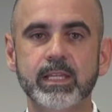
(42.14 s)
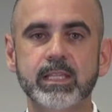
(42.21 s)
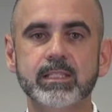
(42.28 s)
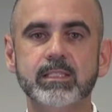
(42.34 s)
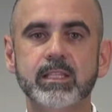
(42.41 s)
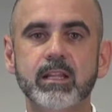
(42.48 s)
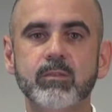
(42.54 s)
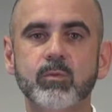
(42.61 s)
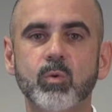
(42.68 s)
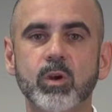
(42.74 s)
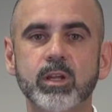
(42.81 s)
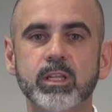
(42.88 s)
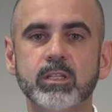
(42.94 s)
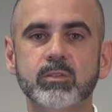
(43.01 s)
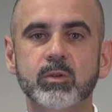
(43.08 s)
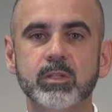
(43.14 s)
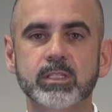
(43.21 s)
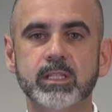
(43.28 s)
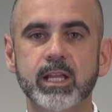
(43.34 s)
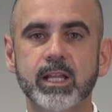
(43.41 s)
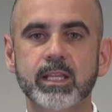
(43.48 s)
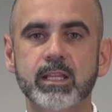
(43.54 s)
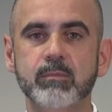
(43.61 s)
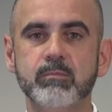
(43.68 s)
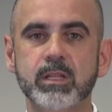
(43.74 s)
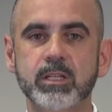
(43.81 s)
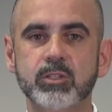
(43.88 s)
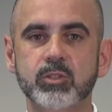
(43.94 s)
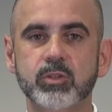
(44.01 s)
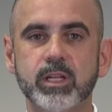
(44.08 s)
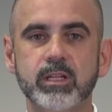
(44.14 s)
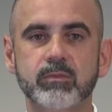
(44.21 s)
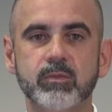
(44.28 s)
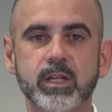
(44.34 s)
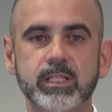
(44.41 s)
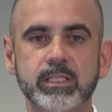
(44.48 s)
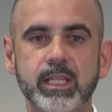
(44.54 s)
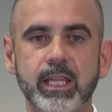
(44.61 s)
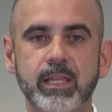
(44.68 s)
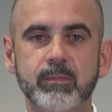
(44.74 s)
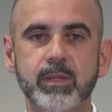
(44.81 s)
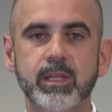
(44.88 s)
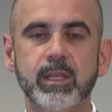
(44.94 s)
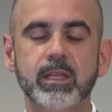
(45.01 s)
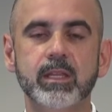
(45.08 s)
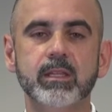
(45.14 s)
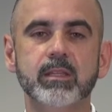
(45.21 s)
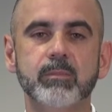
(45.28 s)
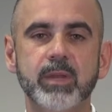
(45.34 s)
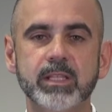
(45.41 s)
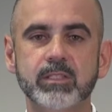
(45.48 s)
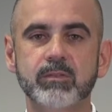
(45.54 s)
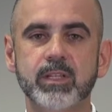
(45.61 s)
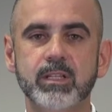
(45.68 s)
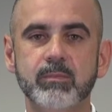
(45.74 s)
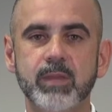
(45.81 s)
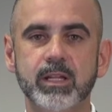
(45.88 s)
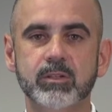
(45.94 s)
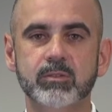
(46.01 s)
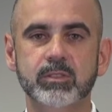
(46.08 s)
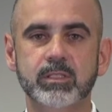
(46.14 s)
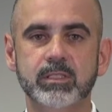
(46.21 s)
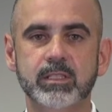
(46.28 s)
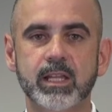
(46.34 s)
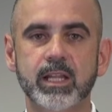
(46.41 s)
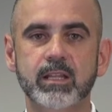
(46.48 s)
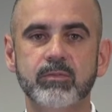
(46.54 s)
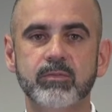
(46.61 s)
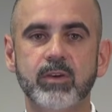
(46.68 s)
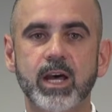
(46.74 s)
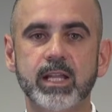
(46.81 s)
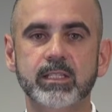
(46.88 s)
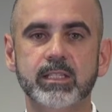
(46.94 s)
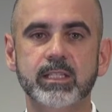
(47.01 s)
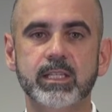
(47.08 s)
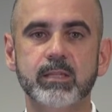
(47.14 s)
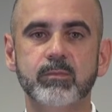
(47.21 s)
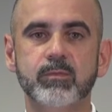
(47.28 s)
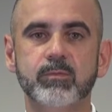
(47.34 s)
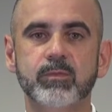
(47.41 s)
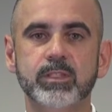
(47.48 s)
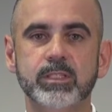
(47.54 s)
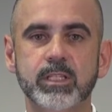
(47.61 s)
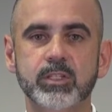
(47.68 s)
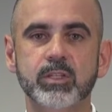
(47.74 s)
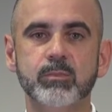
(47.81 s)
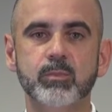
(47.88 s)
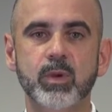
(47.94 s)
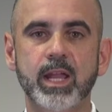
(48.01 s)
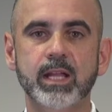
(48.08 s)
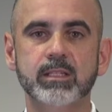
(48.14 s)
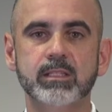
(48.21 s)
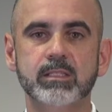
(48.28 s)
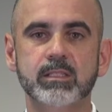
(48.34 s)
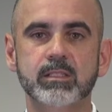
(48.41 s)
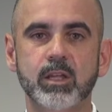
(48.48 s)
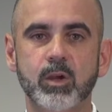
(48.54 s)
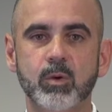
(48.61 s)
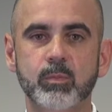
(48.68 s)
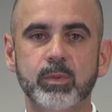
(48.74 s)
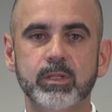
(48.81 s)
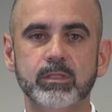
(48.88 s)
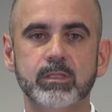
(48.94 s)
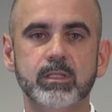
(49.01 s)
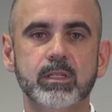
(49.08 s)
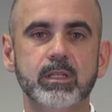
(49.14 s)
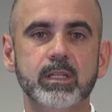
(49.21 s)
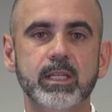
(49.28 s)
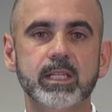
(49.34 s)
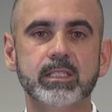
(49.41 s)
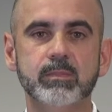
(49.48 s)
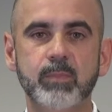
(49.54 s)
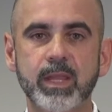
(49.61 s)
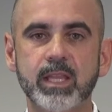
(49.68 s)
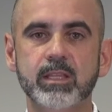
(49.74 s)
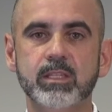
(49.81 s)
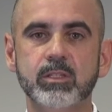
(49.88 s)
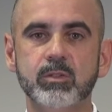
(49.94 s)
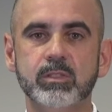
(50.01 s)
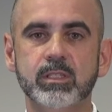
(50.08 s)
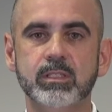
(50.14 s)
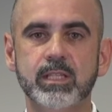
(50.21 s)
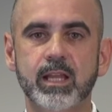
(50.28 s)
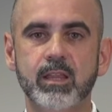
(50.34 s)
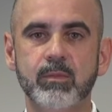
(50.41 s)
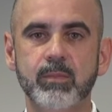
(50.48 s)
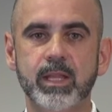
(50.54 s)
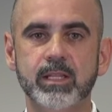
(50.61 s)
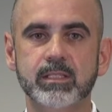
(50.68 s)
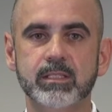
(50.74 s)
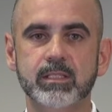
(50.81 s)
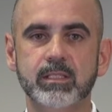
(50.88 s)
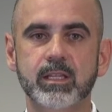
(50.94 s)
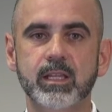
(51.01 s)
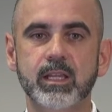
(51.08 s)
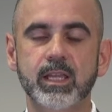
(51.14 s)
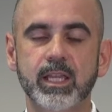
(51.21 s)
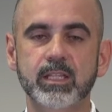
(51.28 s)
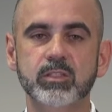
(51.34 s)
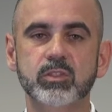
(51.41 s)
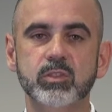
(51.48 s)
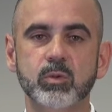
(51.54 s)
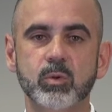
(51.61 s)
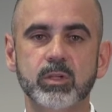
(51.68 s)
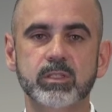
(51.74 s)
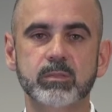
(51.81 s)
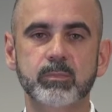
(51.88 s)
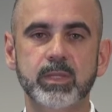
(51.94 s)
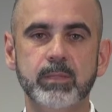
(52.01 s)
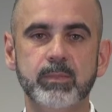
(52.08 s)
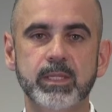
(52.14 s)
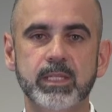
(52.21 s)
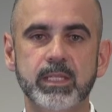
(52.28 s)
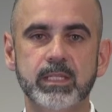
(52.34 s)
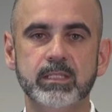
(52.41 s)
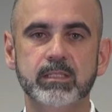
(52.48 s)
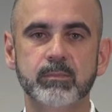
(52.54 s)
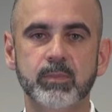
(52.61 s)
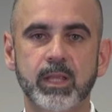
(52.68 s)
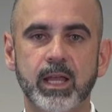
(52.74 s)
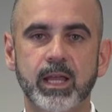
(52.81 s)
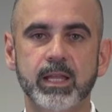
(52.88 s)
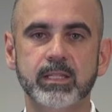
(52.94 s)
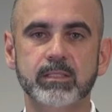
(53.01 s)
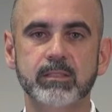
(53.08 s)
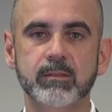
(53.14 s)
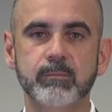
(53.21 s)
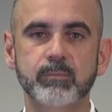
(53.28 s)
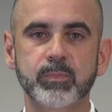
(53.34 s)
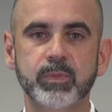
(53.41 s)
Instead of working towards cutting administrative red tape, the Pennsylvania Medical Society fought to keep physician practices open, expand the use of telemedicine, and source PPE supplies.